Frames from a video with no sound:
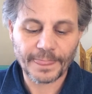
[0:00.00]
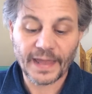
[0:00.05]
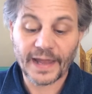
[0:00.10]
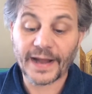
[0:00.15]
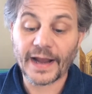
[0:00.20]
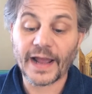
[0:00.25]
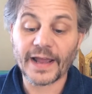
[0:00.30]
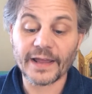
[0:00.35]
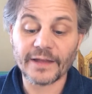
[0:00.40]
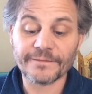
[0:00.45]

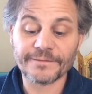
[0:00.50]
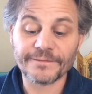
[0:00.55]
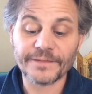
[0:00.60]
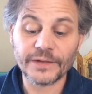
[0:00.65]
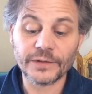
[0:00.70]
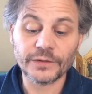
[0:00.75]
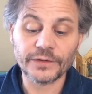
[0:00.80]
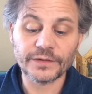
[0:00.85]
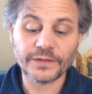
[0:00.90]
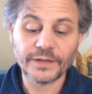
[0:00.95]
And I have
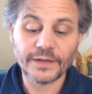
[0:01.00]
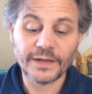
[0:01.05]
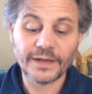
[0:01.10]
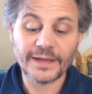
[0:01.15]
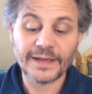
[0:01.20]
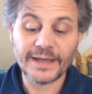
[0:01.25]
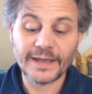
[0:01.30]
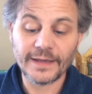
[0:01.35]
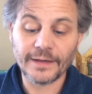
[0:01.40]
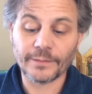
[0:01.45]
filled
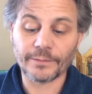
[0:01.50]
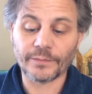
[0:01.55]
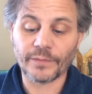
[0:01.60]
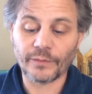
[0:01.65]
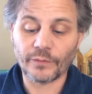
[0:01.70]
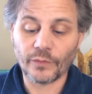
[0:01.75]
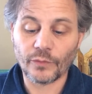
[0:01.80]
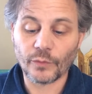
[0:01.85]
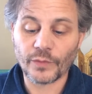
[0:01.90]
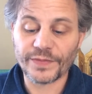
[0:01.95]

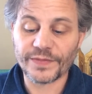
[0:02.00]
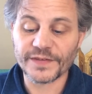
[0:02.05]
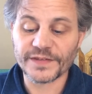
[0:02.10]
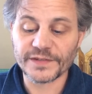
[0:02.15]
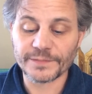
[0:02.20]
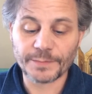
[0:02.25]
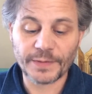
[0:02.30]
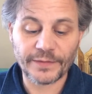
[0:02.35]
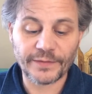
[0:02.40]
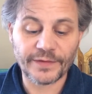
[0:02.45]
him with the
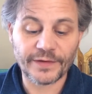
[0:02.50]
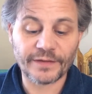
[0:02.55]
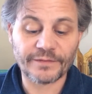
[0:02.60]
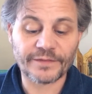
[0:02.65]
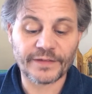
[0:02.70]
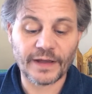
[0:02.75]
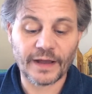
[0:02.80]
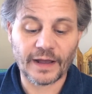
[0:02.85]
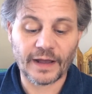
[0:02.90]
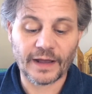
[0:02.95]
Spirit of
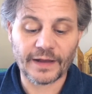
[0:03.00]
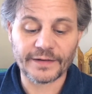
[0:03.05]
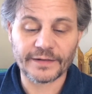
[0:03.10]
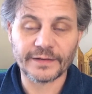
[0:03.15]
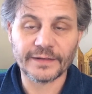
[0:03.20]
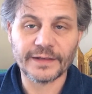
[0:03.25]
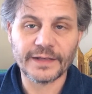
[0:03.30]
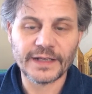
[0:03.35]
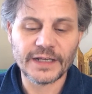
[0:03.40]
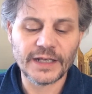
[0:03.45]
God,
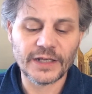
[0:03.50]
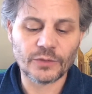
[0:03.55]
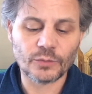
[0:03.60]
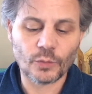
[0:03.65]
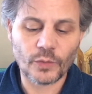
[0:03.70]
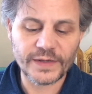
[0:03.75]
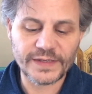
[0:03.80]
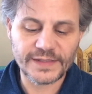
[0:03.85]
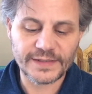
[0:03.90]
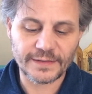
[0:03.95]
in
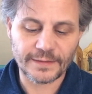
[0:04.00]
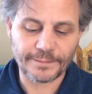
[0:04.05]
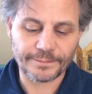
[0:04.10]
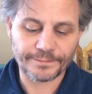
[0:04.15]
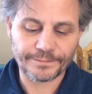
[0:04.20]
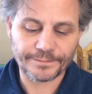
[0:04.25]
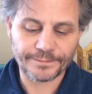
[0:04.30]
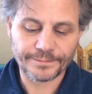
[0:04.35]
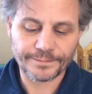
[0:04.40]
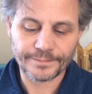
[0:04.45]

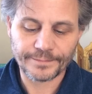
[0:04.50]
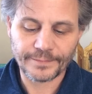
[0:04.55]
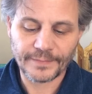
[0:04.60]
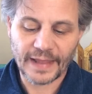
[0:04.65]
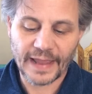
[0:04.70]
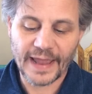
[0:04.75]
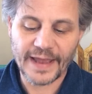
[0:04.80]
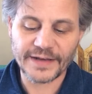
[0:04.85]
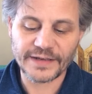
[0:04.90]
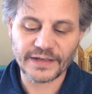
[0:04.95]
wisdom
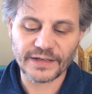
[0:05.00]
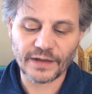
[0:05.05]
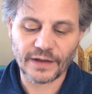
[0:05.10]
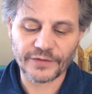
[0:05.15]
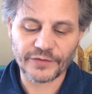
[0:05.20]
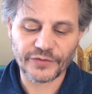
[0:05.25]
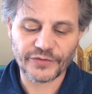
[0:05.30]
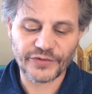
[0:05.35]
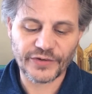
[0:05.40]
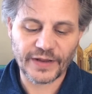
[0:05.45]
and in
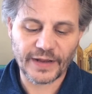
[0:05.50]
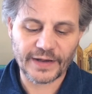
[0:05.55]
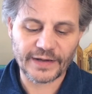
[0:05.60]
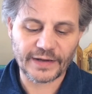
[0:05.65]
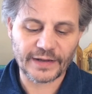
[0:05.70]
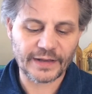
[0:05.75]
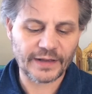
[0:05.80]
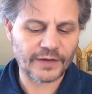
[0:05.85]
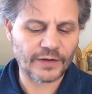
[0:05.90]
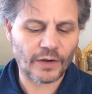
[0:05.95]

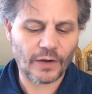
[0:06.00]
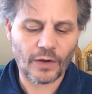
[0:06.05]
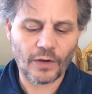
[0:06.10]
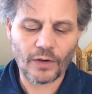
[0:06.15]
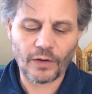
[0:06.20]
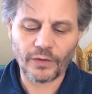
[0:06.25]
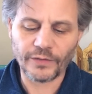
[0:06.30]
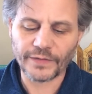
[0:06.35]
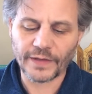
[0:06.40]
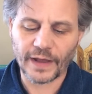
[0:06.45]
understanding, in
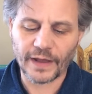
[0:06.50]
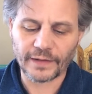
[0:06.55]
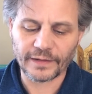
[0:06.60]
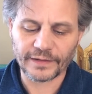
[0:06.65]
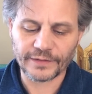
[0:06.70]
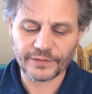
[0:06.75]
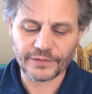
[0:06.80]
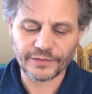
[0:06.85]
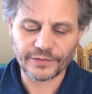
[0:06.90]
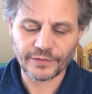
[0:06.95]
all
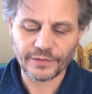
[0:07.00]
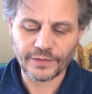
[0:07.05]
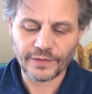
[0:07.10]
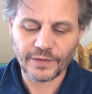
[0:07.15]
knowledge,